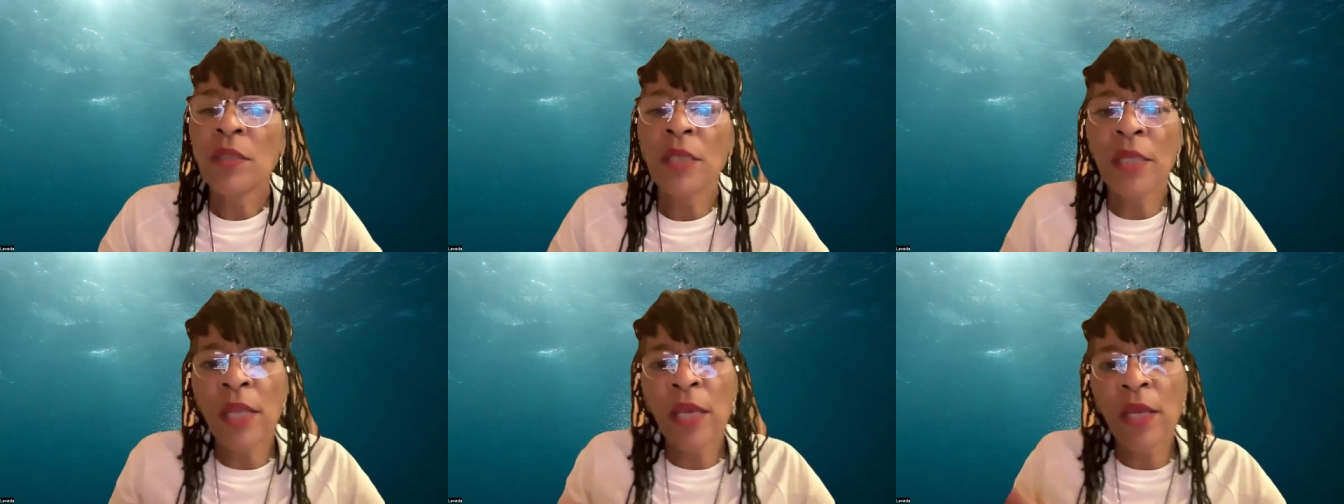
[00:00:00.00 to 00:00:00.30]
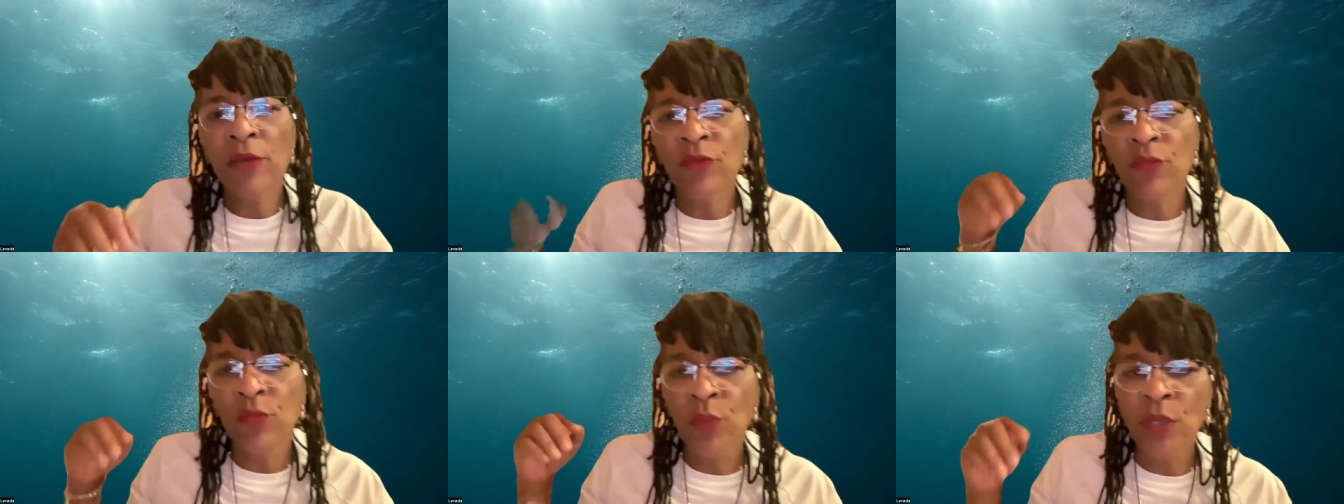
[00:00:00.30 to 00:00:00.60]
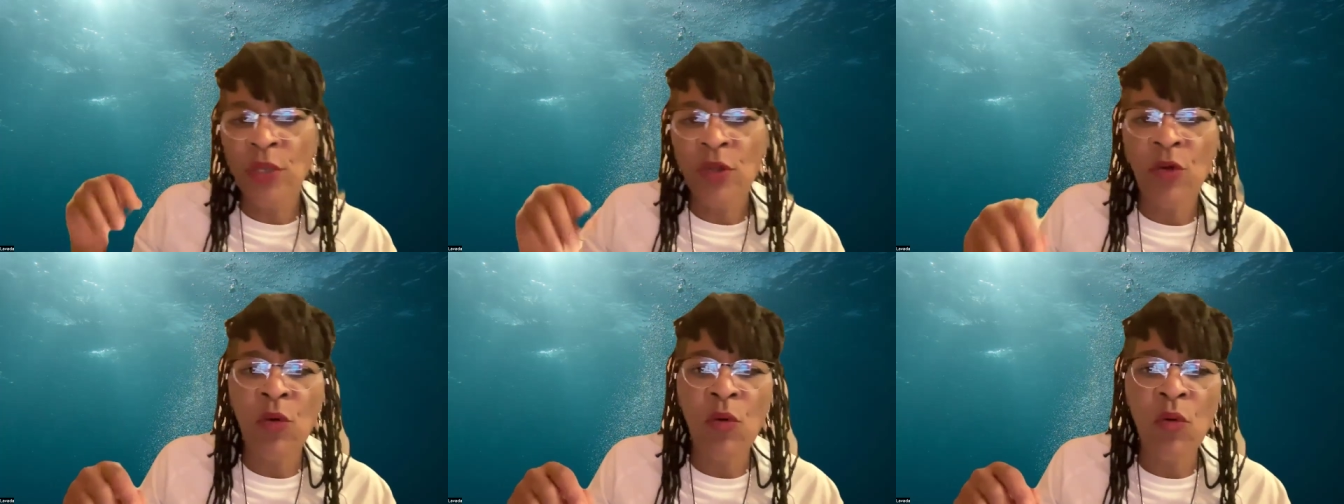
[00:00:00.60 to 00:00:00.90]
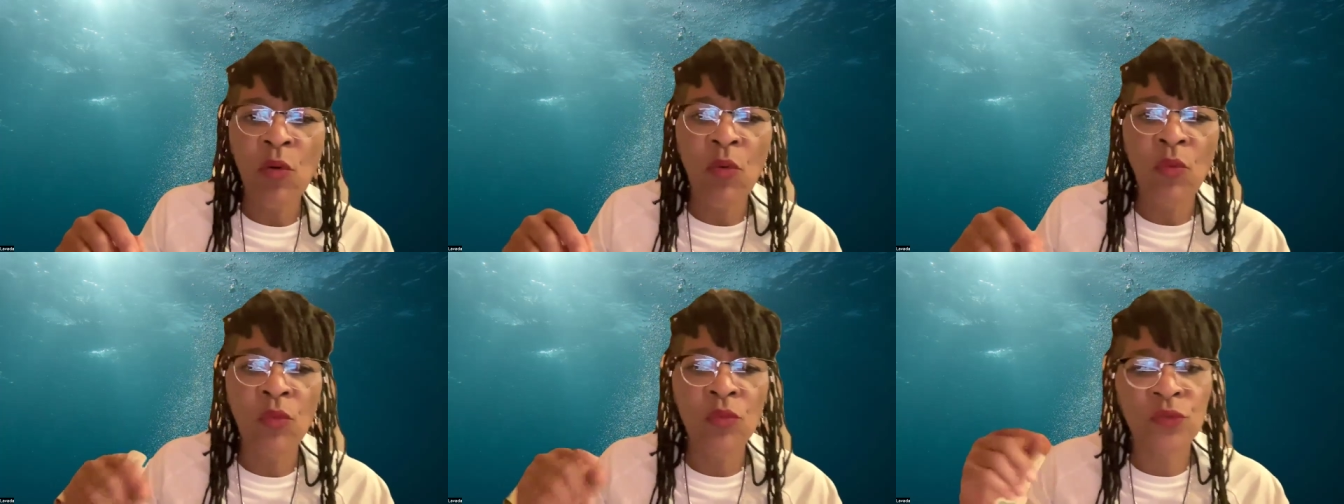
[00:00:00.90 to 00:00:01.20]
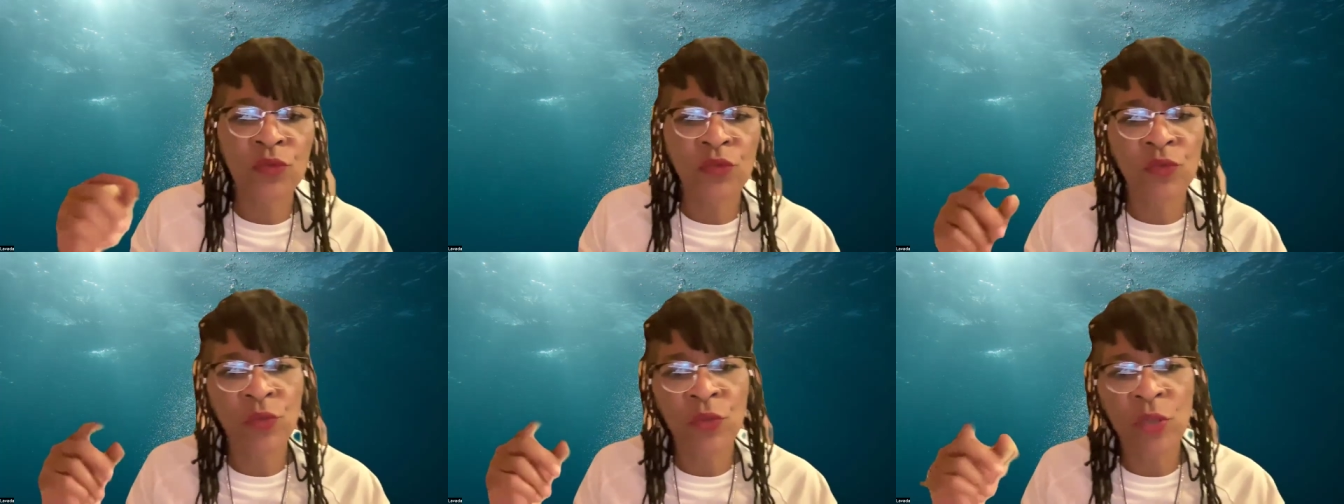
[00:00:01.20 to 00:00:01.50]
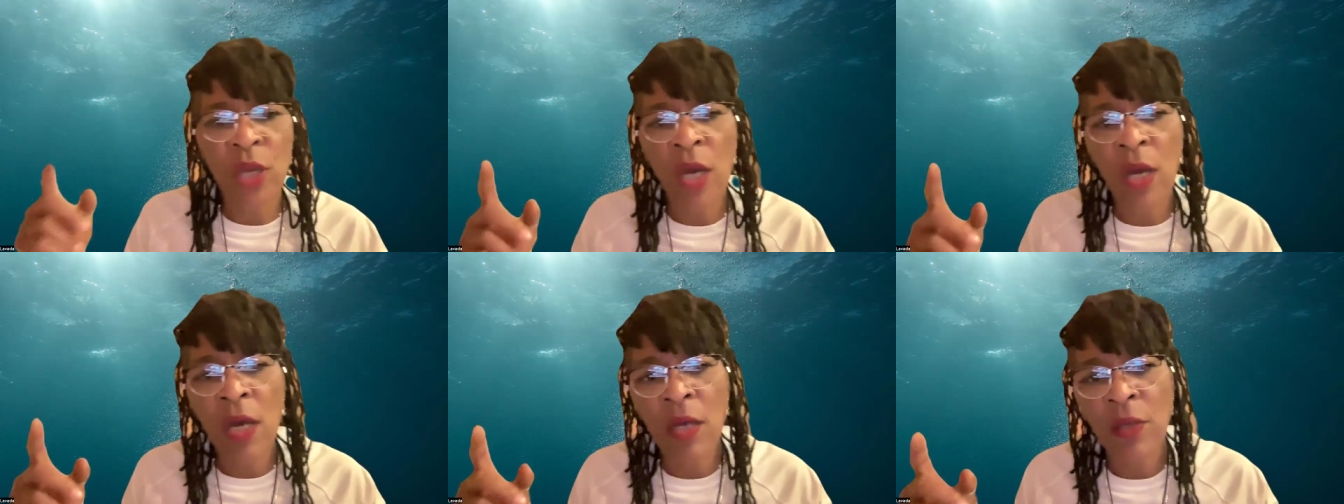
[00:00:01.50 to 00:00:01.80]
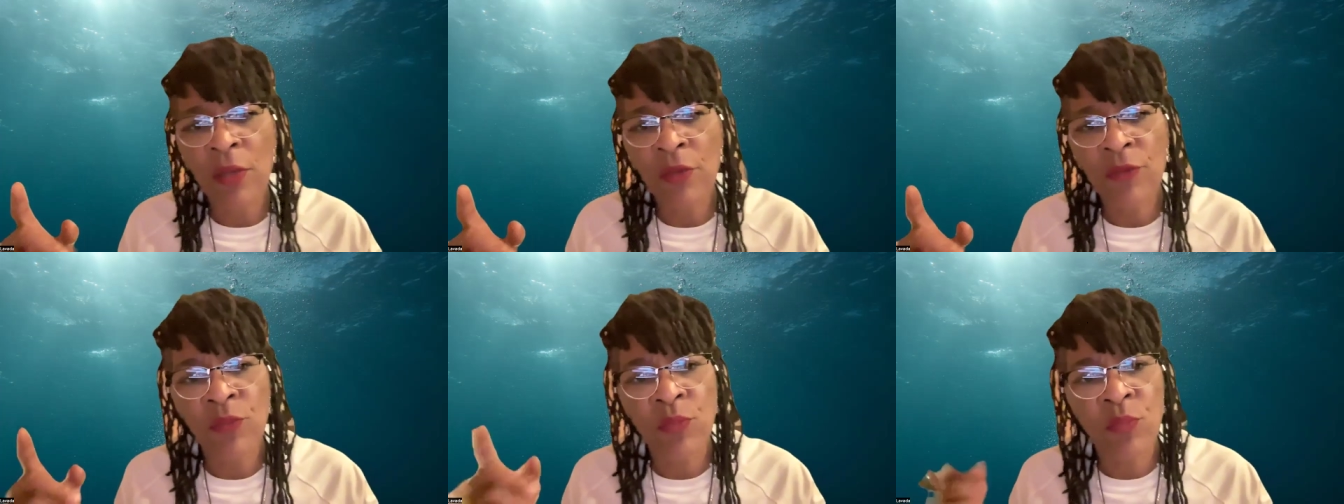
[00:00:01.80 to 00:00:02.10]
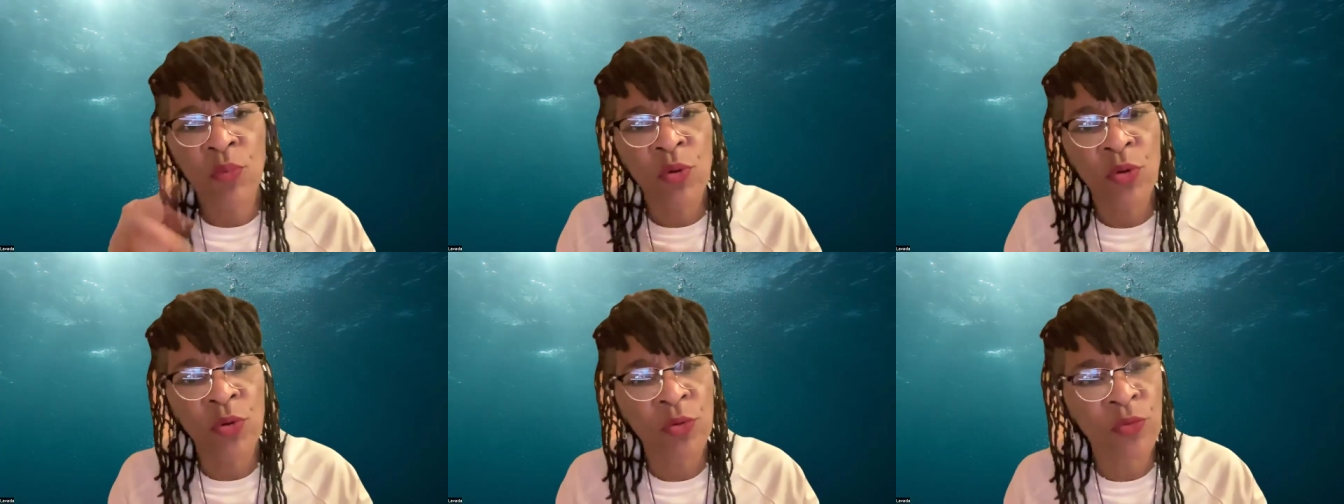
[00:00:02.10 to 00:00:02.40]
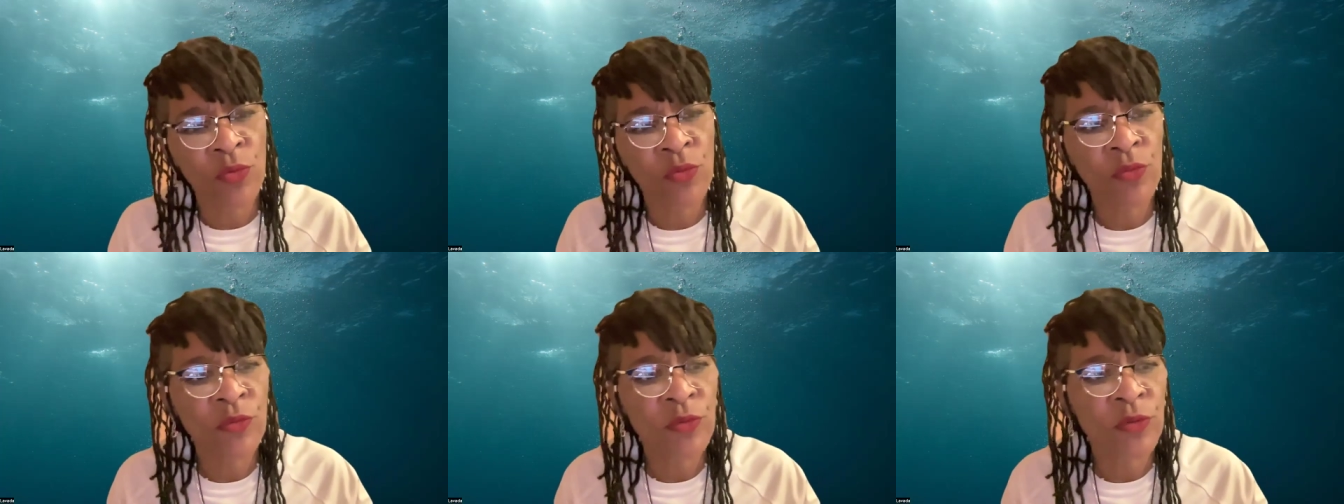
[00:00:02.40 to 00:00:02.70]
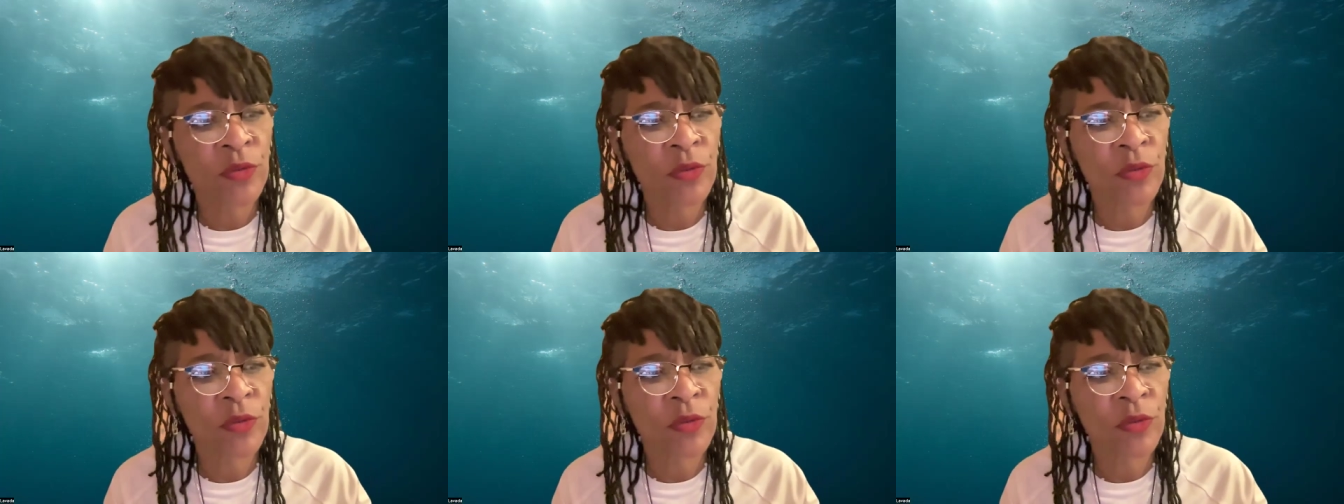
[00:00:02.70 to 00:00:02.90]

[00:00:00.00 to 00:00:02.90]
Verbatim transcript: That as we hold to Yah's words,